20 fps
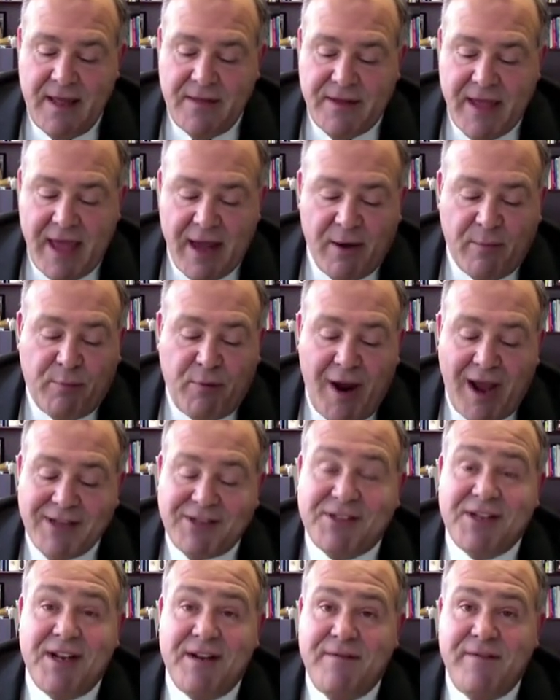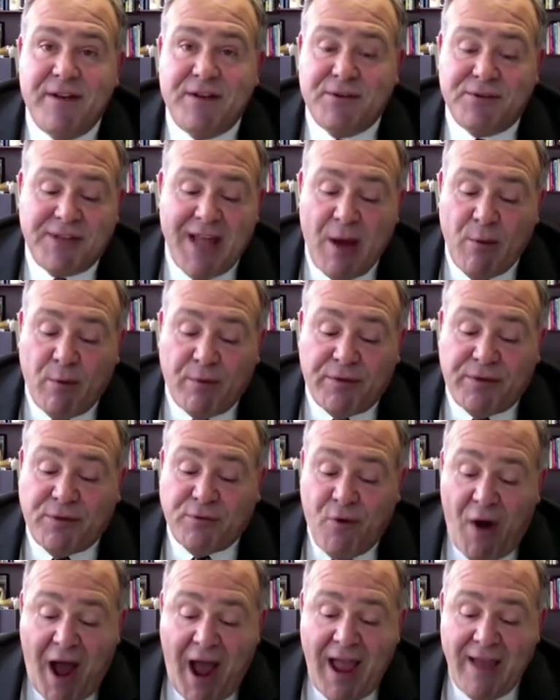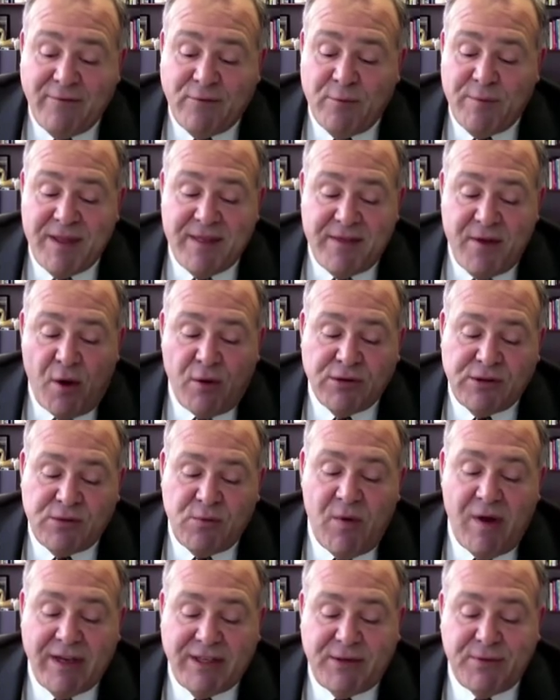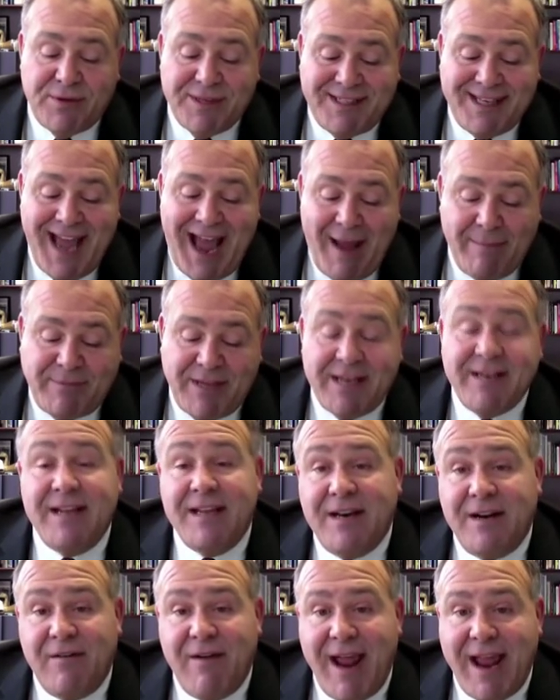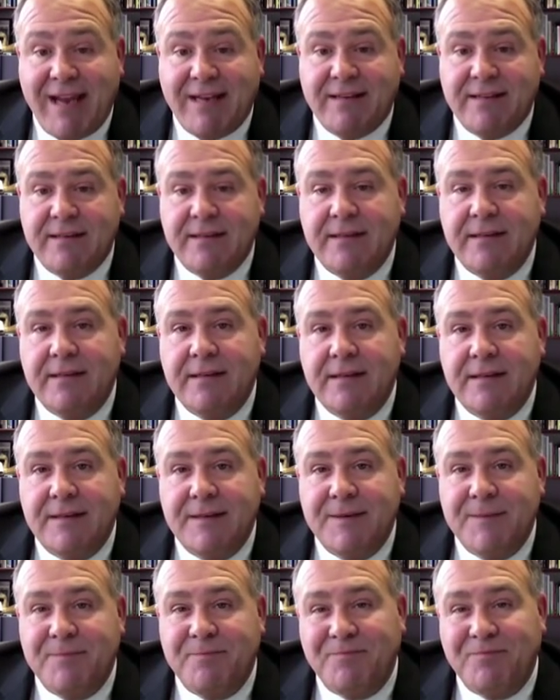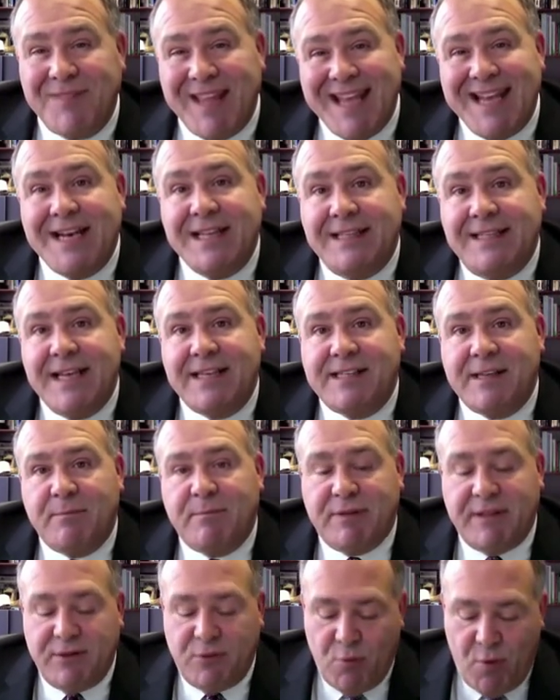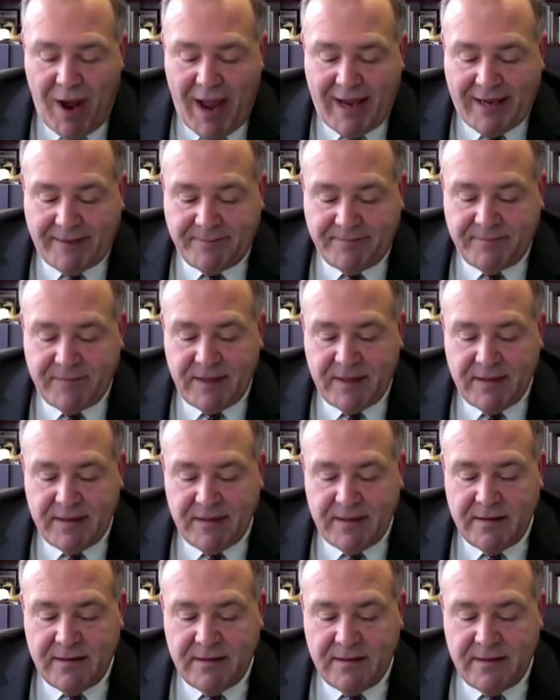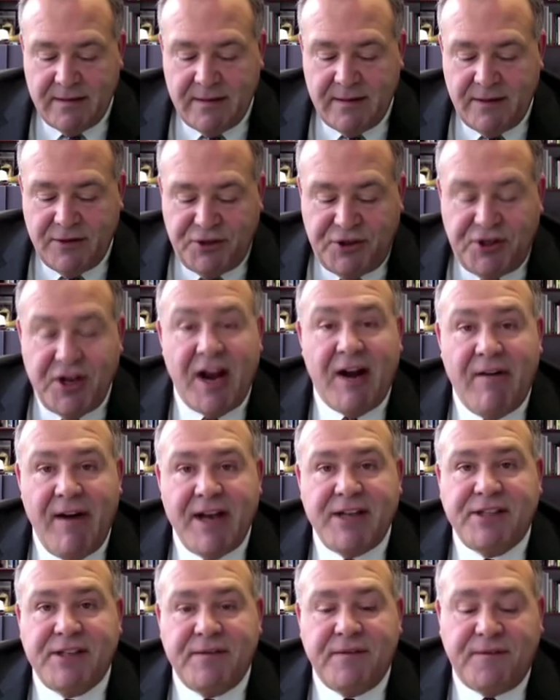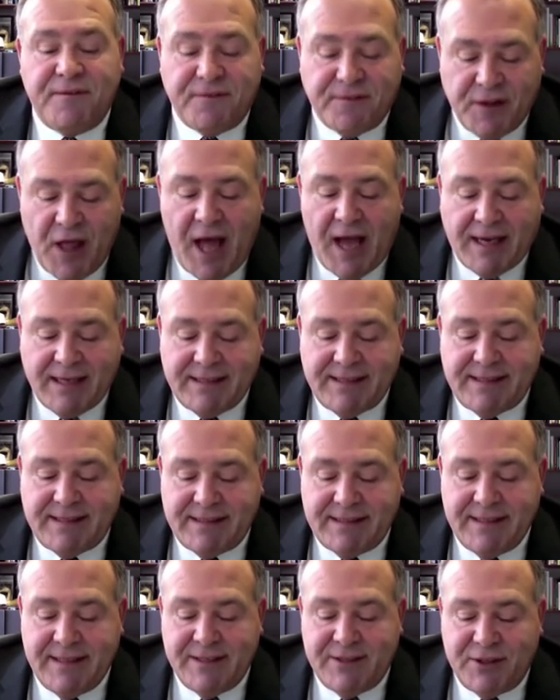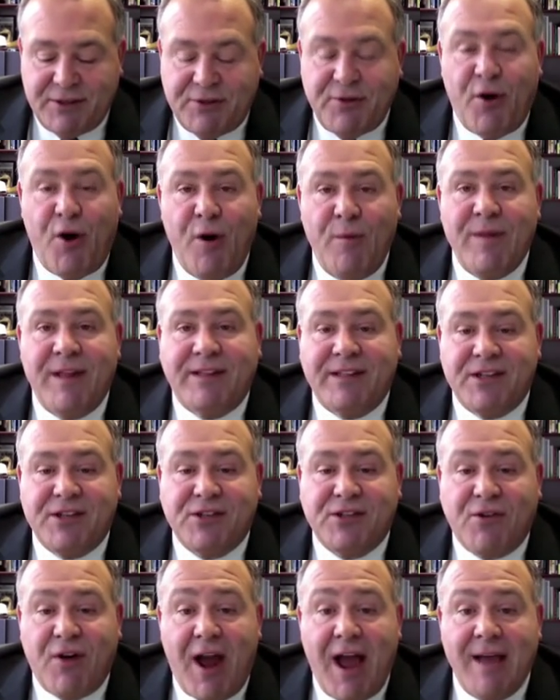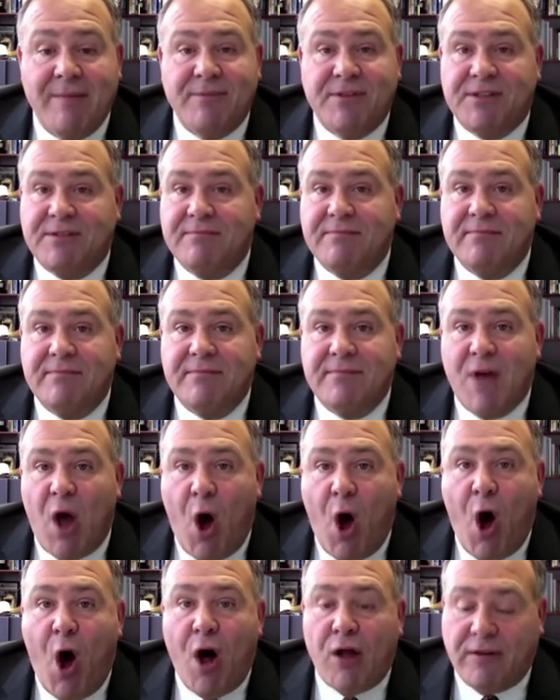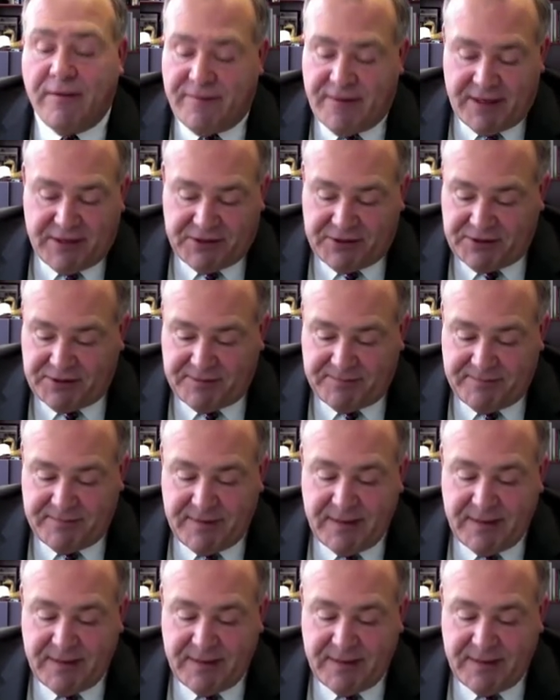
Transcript: The enterprises and individuals that will thrive will be those willing to adapt and iterate in a disciplined way. Generation Flux is a term that describes all of this.